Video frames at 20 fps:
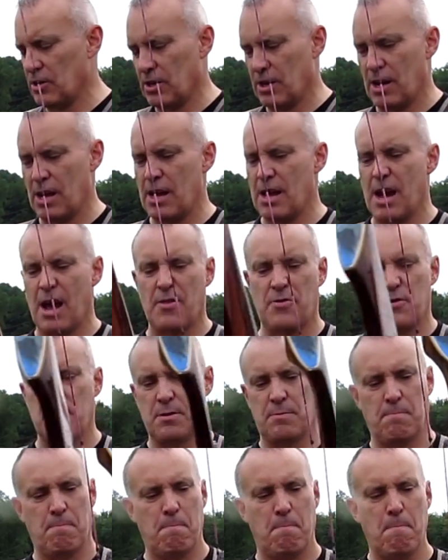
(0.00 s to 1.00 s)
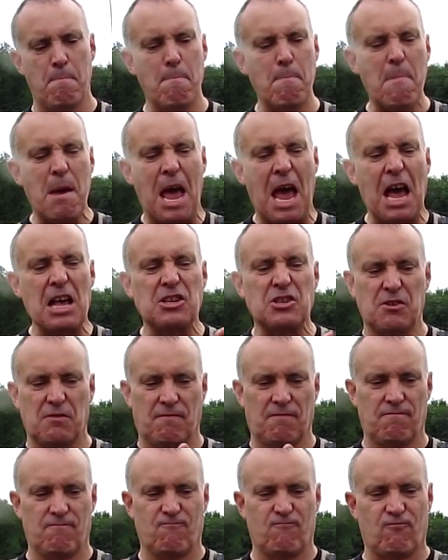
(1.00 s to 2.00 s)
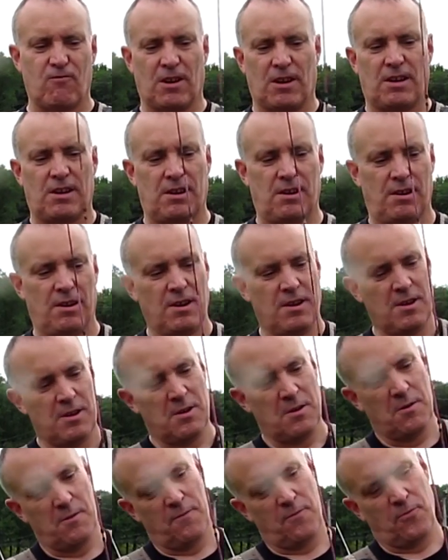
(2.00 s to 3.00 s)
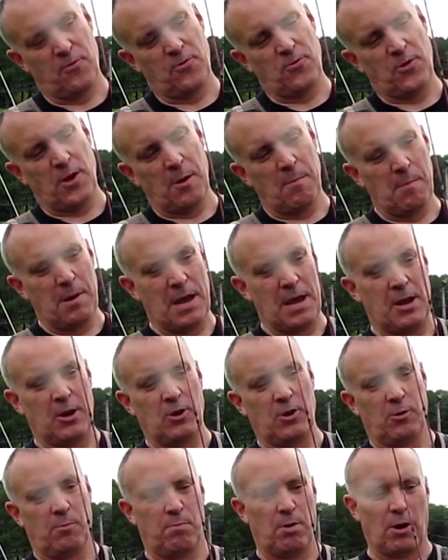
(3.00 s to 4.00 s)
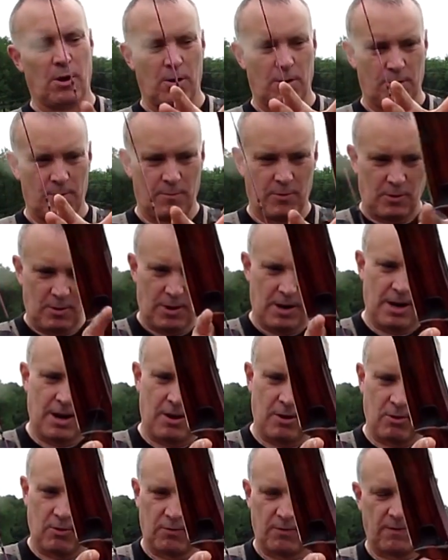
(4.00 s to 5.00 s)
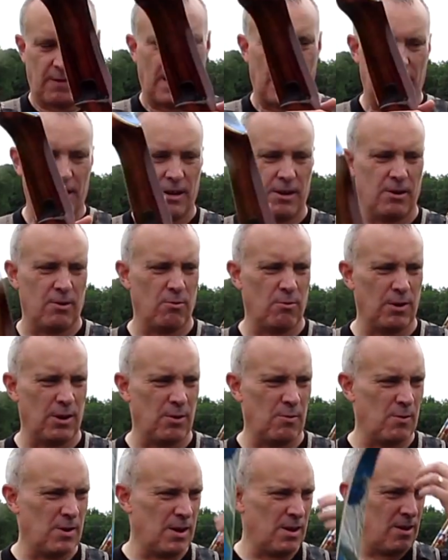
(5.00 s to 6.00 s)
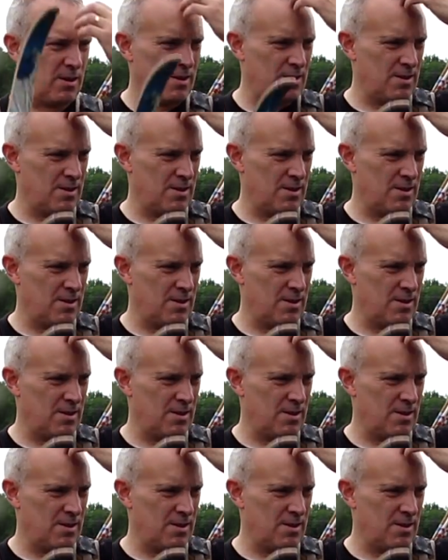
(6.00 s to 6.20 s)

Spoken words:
and they got this massive freaking thumb handle part. The hand goes flat in there really well.